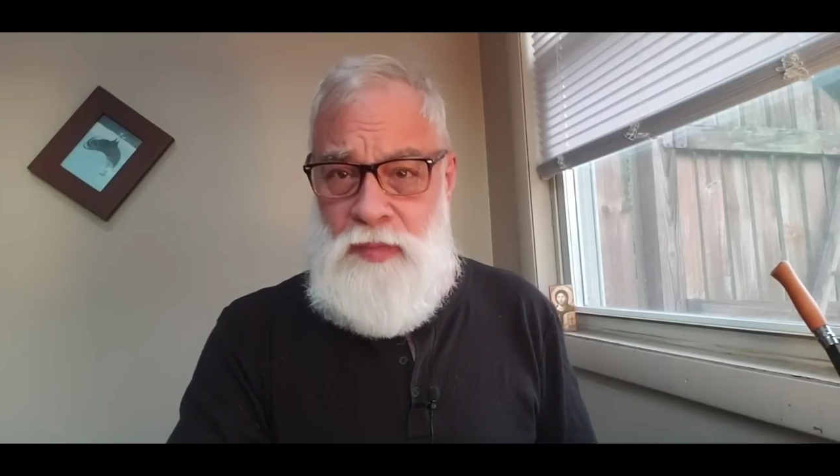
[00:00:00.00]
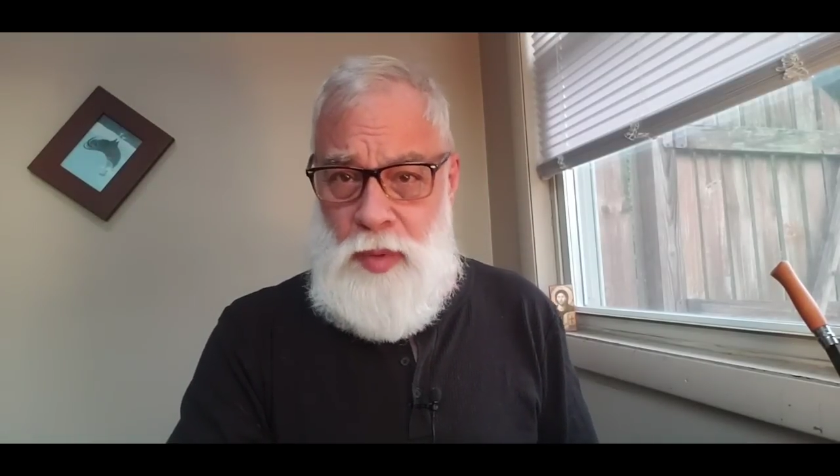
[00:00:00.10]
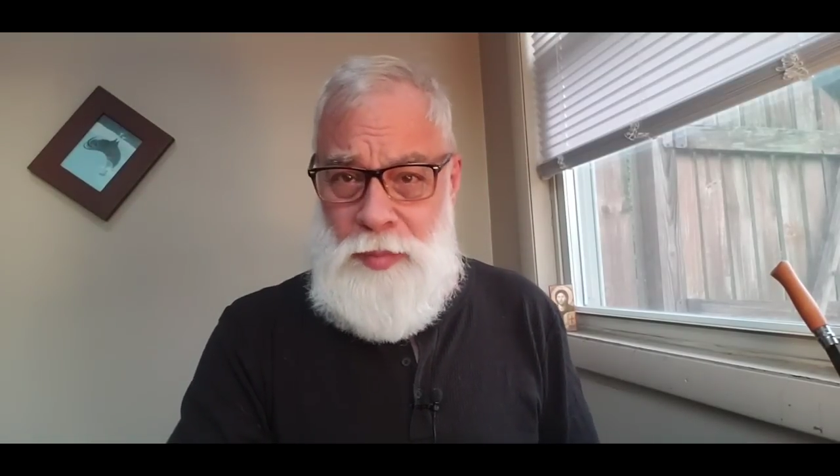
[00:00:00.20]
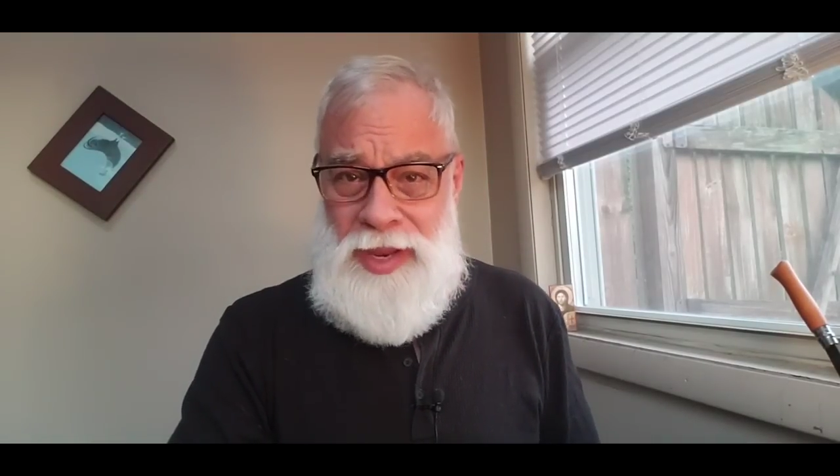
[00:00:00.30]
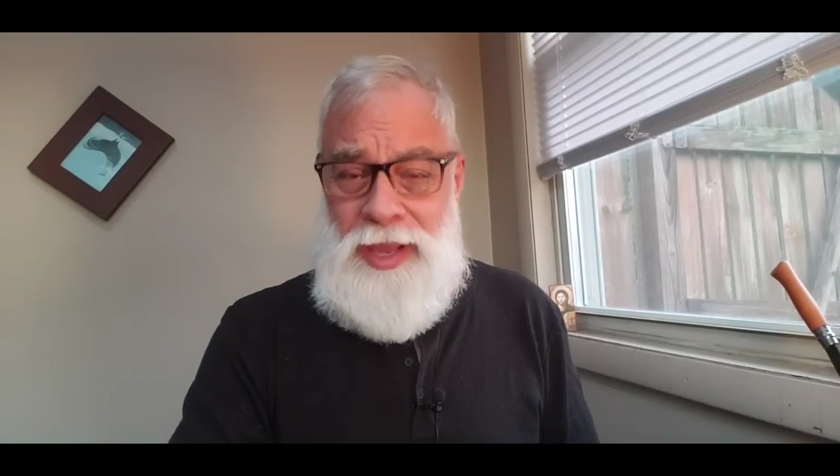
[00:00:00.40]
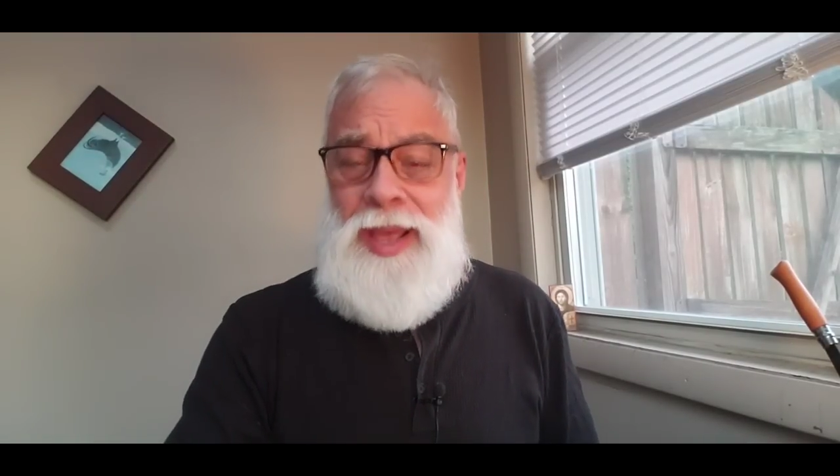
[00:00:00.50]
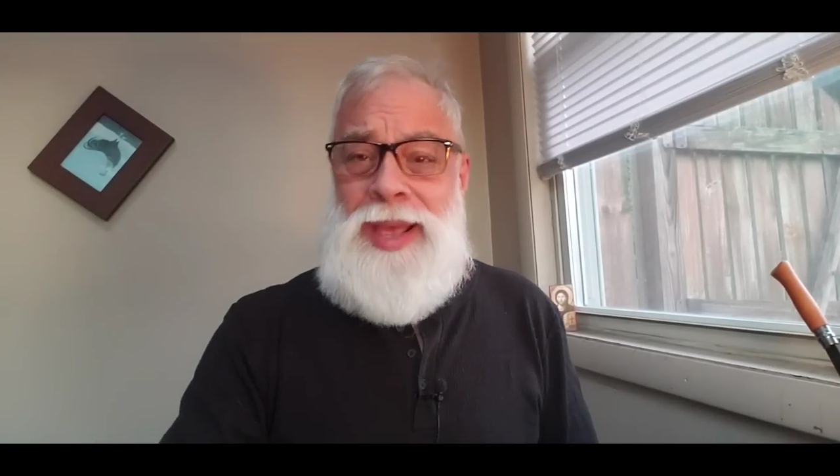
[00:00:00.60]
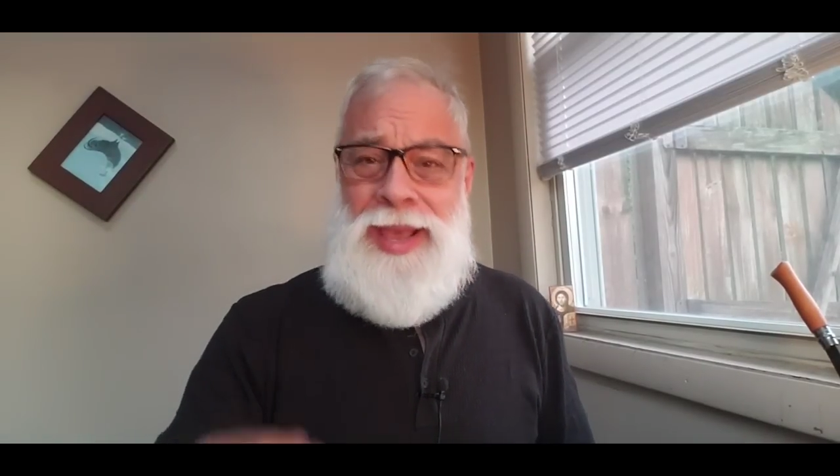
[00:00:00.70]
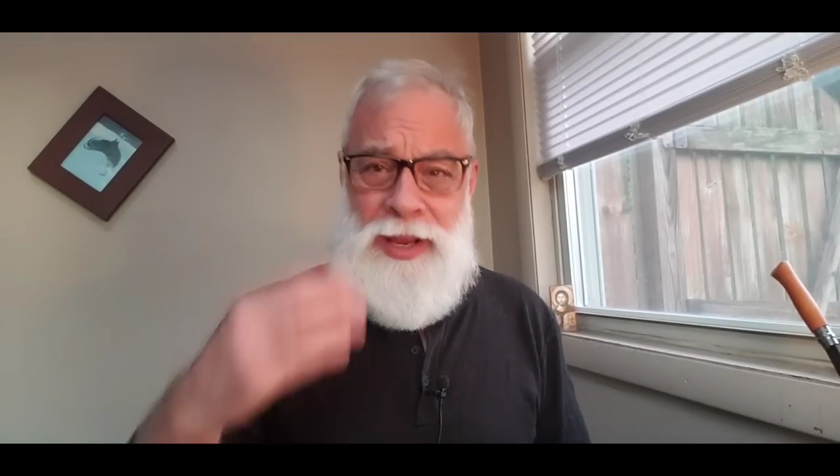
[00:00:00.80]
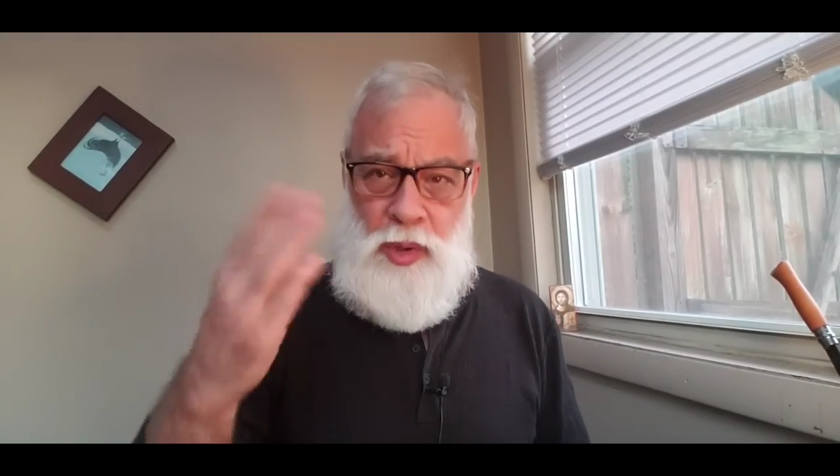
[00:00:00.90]
for me
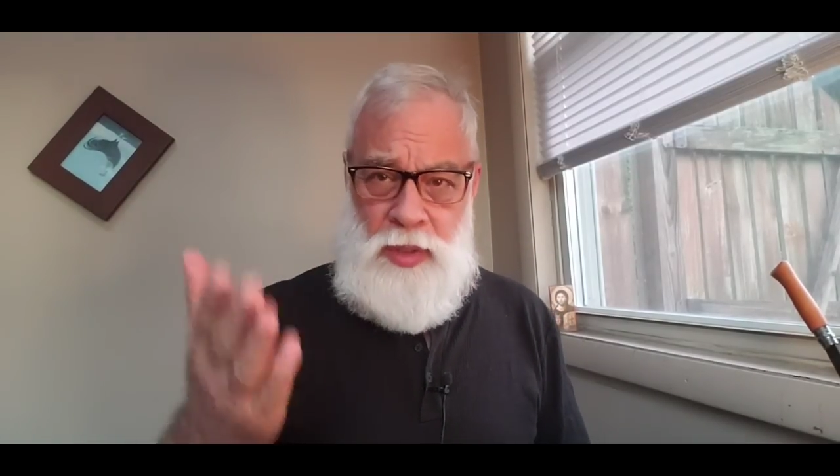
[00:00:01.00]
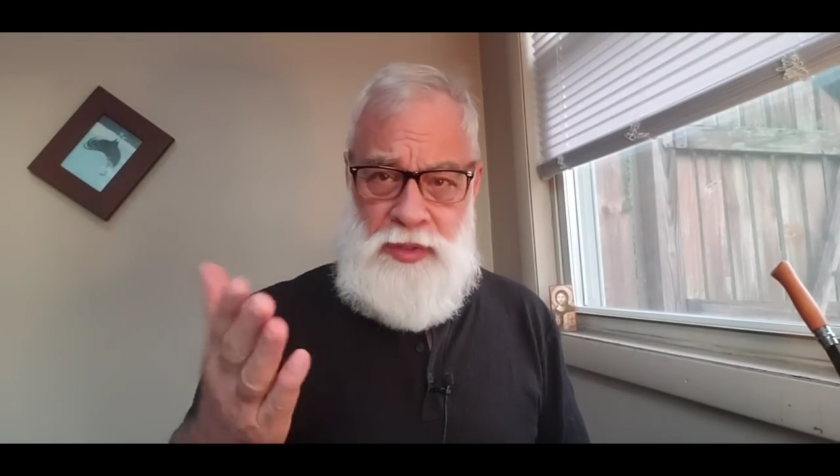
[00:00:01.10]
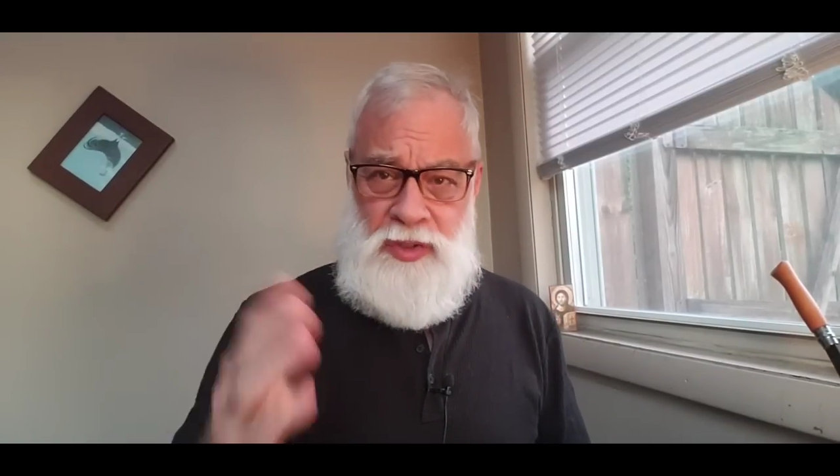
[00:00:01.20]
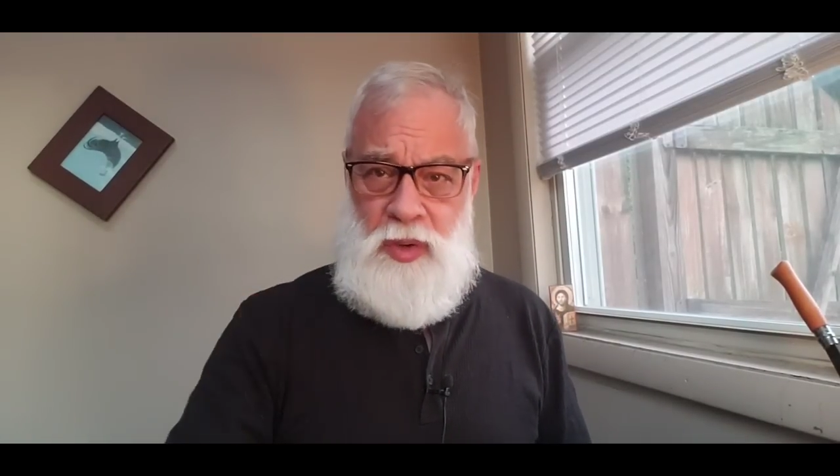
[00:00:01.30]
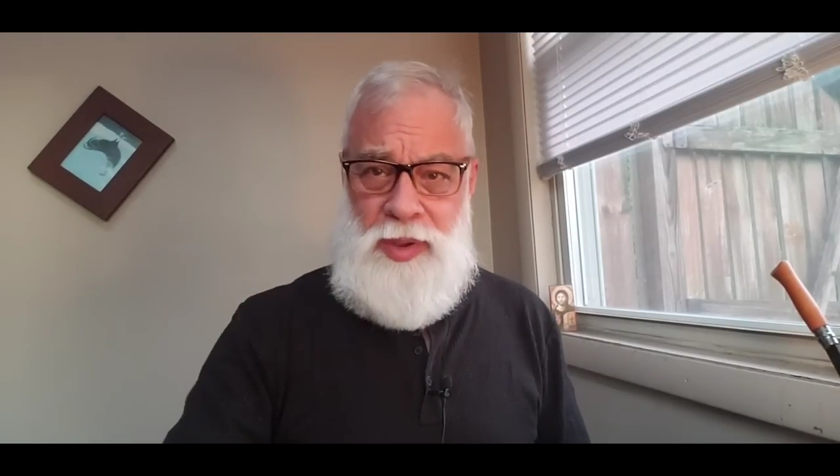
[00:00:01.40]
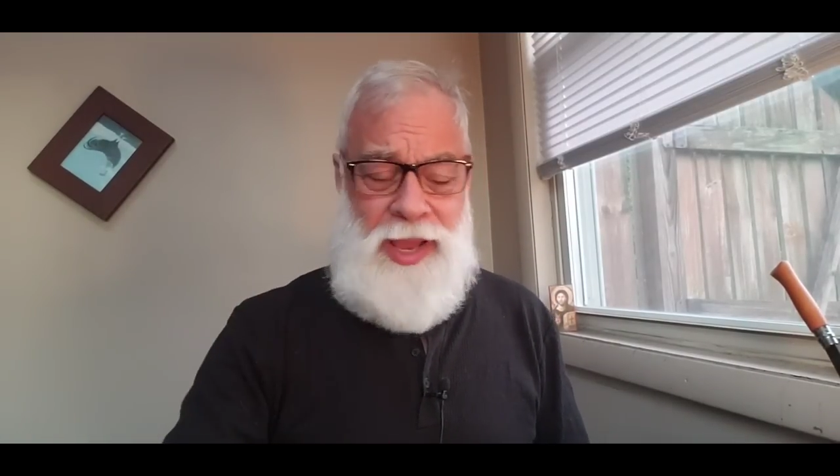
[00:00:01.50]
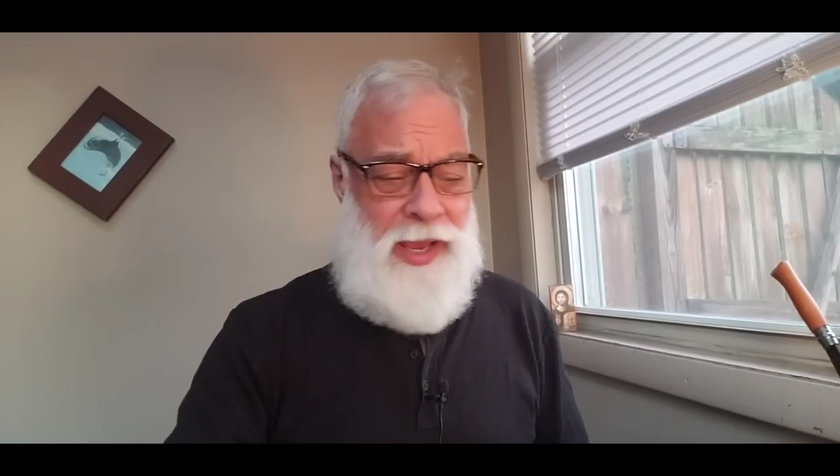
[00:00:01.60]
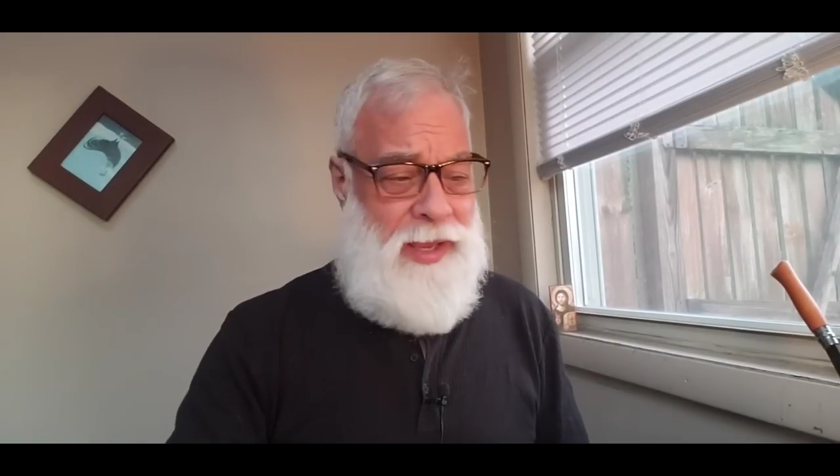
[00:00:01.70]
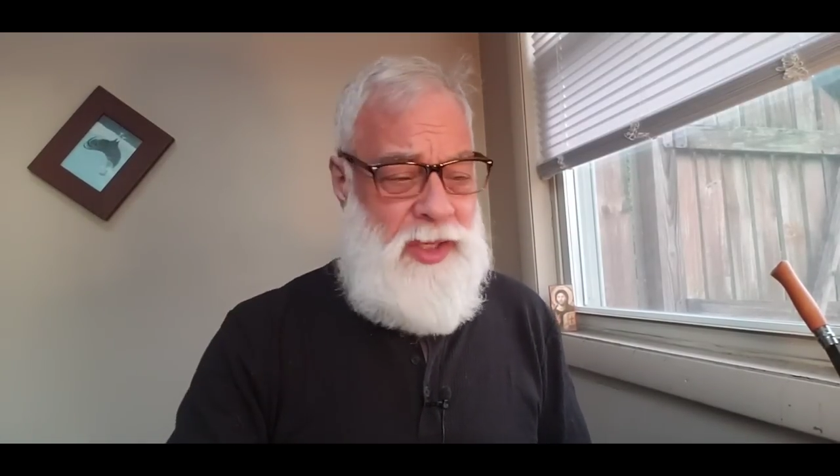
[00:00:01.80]
and also an